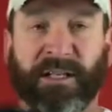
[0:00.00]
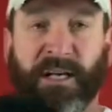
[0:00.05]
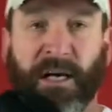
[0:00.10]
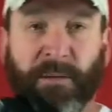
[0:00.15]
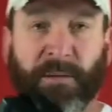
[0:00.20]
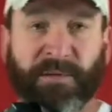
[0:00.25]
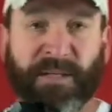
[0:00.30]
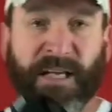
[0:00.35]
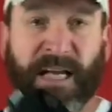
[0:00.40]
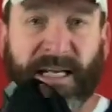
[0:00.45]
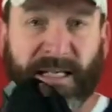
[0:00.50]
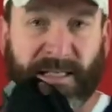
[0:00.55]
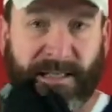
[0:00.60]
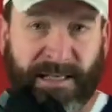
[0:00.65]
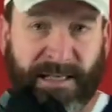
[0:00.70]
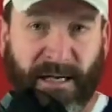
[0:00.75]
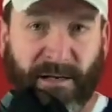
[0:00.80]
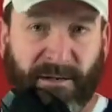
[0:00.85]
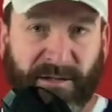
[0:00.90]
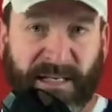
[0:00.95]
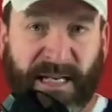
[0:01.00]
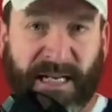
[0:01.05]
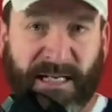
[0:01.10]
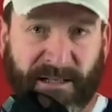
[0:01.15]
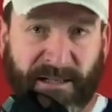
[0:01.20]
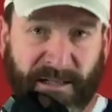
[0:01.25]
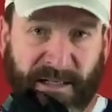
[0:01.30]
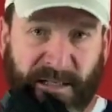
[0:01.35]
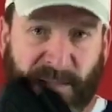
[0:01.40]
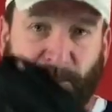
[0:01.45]
an upside and downside
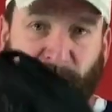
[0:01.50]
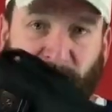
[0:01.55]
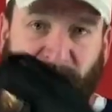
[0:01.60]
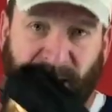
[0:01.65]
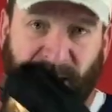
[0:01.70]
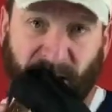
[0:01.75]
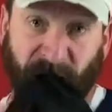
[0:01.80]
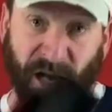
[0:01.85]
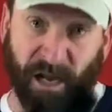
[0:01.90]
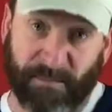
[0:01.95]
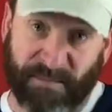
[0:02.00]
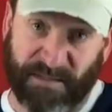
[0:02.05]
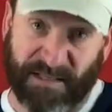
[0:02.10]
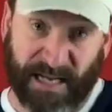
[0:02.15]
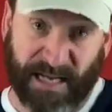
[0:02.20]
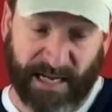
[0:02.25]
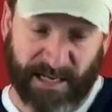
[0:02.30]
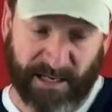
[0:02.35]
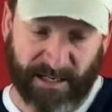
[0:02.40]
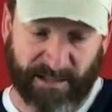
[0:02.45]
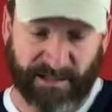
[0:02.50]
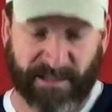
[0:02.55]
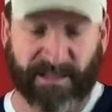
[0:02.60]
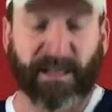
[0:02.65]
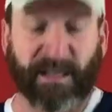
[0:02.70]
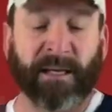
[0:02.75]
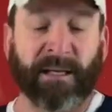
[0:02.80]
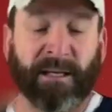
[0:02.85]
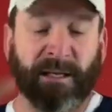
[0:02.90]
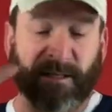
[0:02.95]
to this, but the upside is
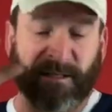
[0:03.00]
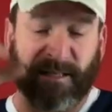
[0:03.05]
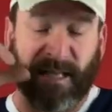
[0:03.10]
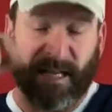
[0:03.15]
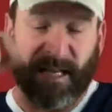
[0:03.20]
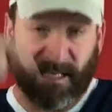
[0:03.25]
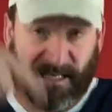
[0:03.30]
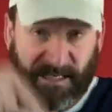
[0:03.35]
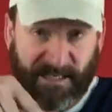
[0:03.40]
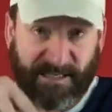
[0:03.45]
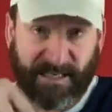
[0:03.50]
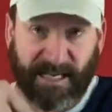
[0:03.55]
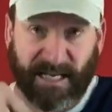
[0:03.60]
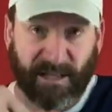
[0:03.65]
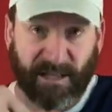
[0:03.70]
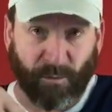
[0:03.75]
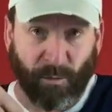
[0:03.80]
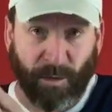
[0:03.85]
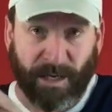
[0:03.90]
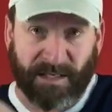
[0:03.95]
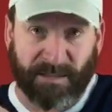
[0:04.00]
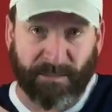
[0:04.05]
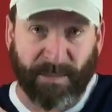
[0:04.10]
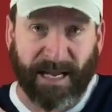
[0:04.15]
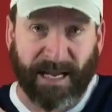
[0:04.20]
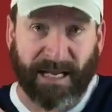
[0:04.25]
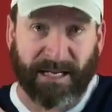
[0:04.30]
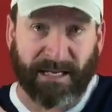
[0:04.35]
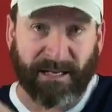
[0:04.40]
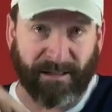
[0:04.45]
that inside the
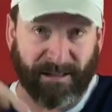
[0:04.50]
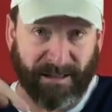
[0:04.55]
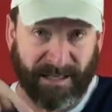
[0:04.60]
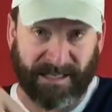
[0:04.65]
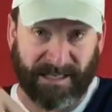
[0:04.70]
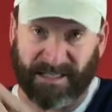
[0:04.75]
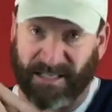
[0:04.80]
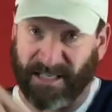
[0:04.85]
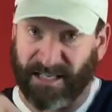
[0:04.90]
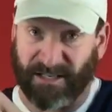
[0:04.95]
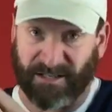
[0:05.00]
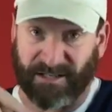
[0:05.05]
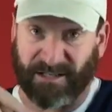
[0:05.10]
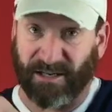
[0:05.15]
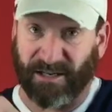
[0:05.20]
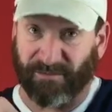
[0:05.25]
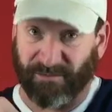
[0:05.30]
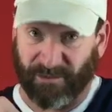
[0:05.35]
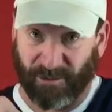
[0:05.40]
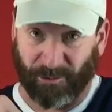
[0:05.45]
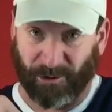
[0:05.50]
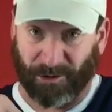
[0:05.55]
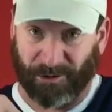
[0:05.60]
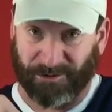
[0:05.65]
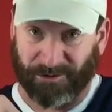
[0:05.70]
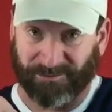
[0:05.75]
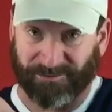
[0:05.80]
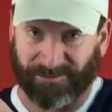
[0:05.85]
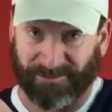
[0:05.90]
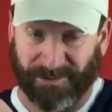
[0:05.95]
waistband, this is comfortable,
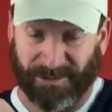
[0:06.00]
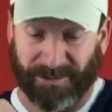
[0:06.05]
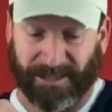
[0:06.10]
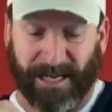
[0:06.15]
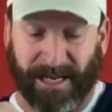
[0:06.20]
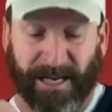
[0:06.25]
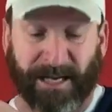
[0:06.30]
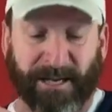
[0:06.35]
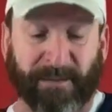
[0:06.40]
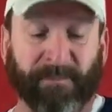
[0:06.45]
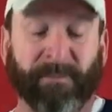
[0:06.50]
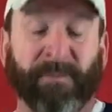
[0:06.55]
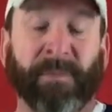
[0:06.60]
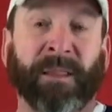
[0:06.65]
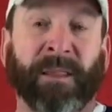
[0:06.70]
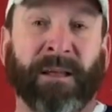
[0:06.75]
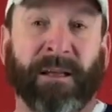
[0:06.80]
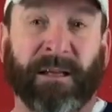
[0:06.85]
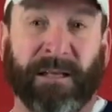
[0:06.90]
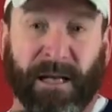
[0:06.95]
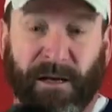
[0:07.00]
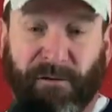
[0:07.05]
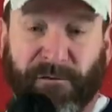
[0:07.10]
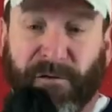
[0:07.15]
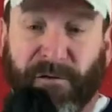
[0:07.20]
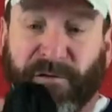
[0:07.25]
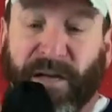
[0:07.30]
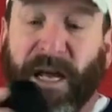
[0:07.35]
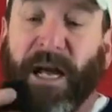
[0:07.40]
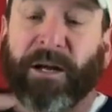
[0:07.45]
okay? Now if
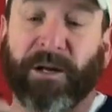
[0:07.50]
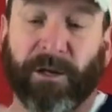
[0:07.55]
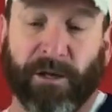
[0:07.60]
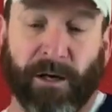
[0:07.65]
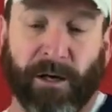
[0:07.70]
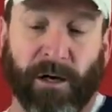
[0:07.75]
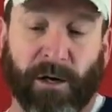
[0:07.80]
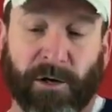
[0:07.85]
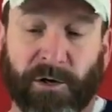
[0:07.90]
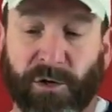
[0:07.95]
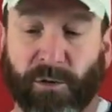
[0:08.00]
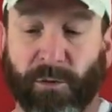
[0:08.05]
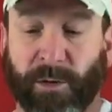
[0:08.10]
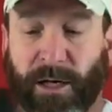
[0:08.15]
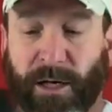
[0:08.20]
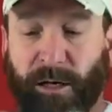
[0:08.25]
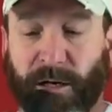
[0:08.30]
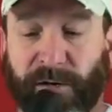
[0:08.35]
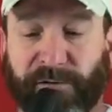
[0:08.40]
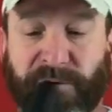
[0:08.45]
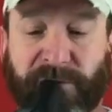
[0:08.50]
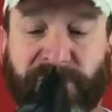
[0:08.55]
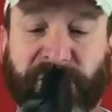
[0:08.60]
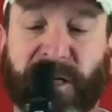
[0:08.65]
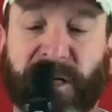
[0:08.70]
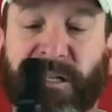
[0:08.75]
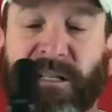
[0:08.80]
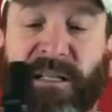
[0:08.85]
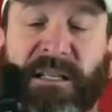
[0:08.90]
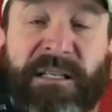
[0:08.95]
you've got your underwear, if you've
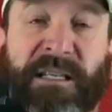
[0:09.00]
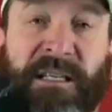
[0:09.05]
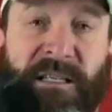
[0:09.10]
tucked this